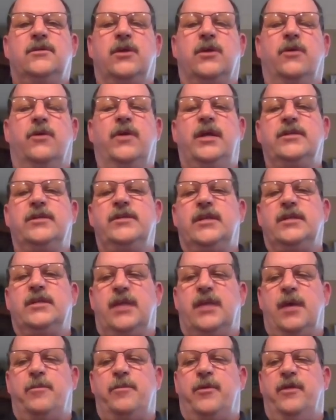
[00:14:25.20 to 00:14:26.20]
So here's an
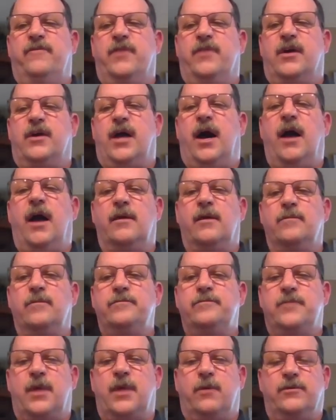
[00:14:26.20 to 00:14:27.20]
example of a
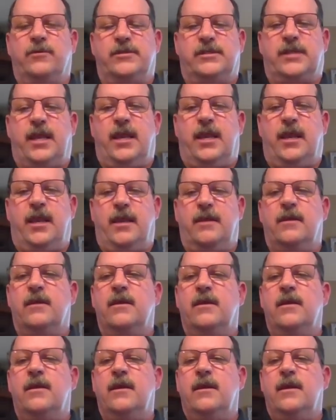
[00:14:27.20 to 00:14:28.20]
column that was scanned
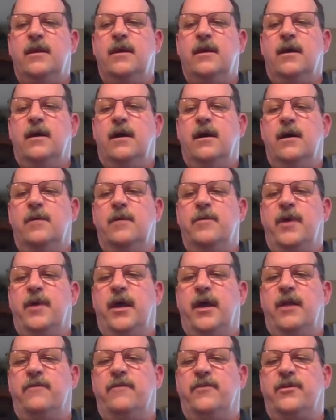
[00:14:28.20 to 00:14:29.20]

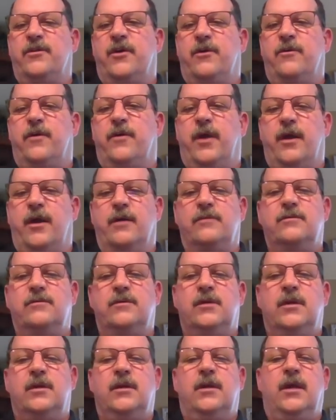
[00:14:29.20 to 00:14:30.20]
ahead of a turnaround,
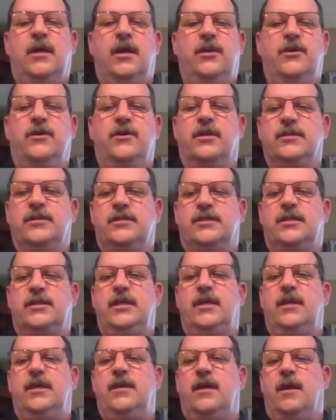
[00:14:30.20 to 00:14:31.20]
and you can
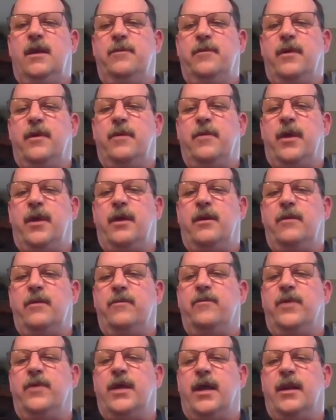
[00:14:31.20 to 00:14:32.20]
see
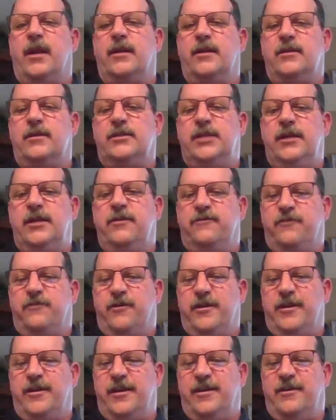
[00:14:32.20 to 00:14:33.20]
we kind of cheated
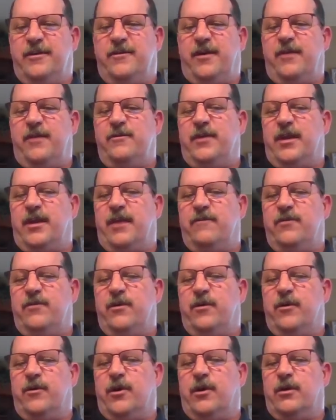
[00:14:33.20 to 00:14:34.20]
for you here, right? We gave
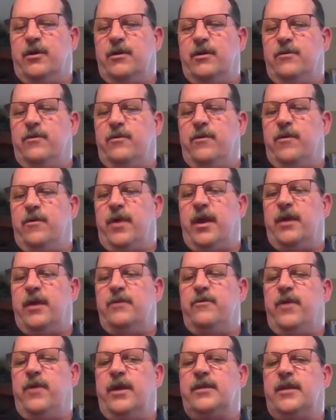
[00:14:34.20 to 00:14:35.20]
you a good
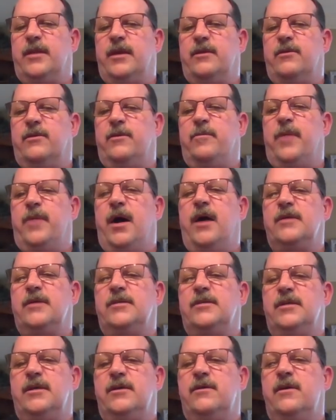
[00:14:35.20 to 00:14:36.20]
red rectangular
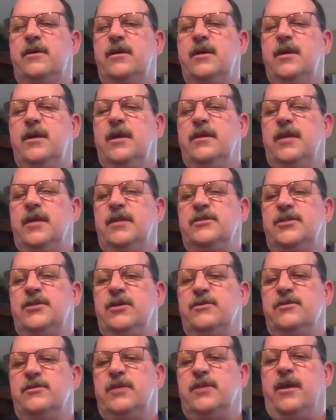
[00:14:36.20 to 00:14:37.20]
box here that
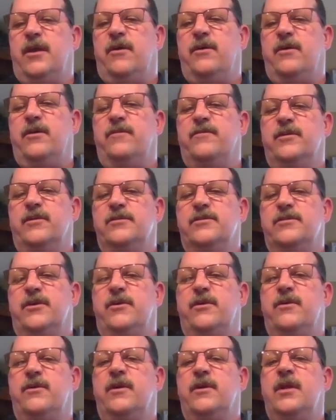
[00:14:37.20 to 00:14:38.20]
shows the area of
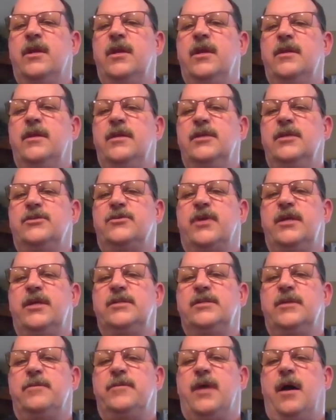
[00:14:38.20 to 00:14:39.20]
concern. These
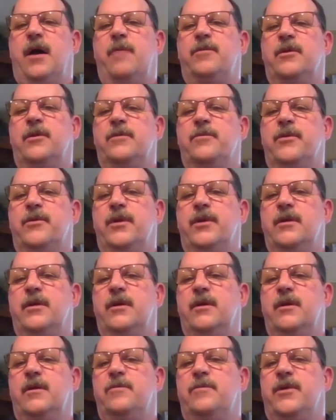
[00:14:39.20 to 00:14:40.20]
trays up top look pretty
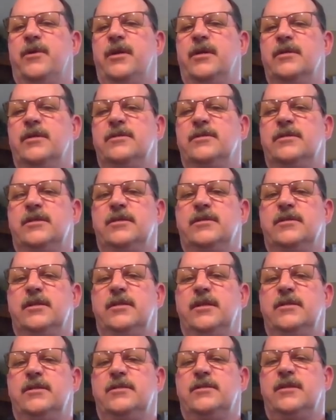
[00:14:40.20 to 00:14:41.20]
good, pretty
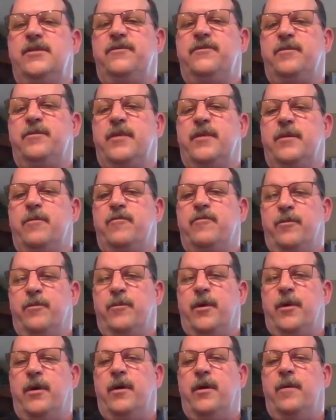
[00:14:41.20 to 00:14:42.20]
consistent density from
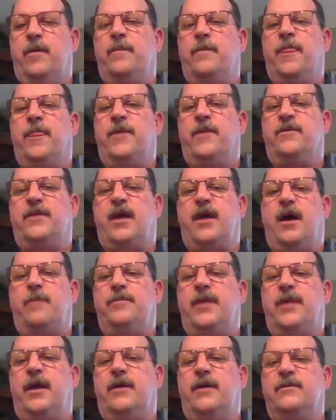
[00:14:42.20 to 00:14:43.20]
the
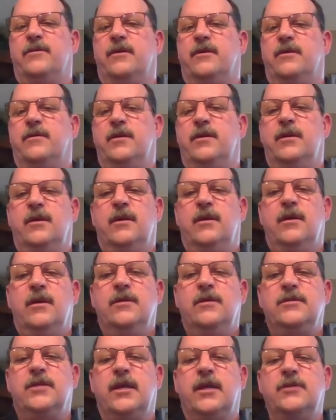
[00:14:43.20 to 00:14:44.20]
top down to,
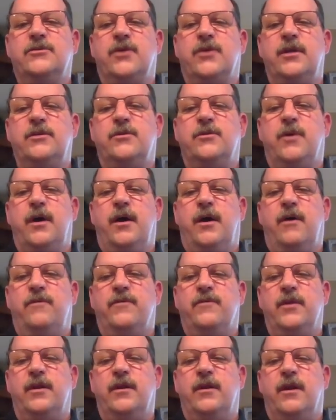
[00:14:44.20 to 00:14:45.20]
say, tray
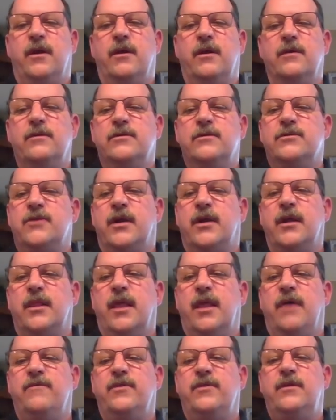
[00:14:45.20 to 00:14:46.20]
12 and then tray
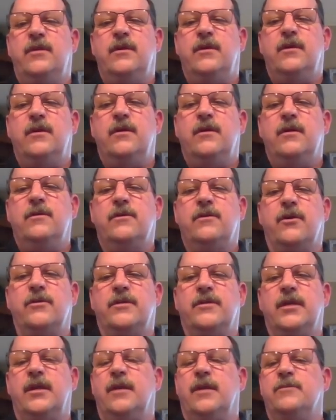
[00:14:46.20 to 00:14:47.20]

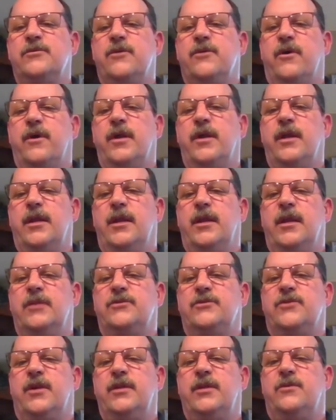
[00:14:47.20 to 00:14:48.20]
13, I'm sorry, and then
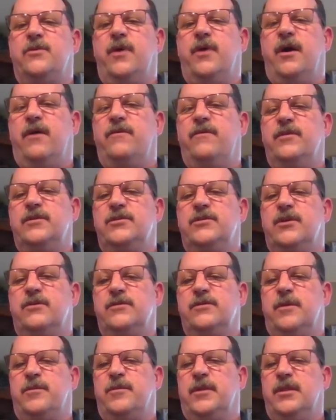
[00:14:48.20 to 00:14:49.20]
at tray 12 it
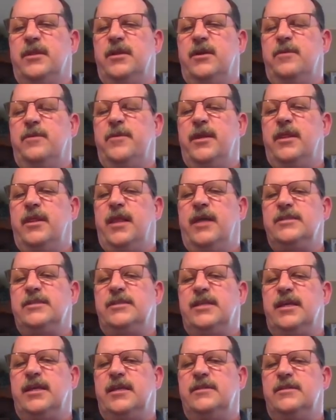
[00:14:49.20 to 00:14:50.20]
shows up a little bit
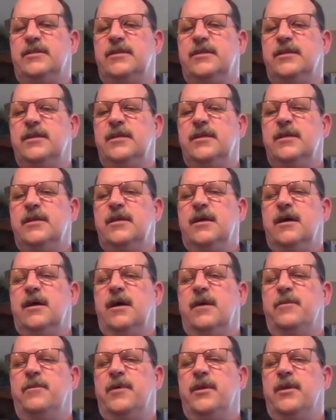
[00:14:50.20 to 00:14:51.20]
less dense,
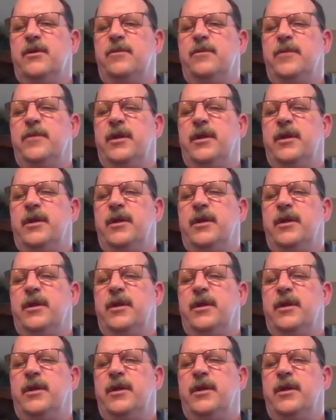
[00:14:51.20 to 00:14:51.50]
holding a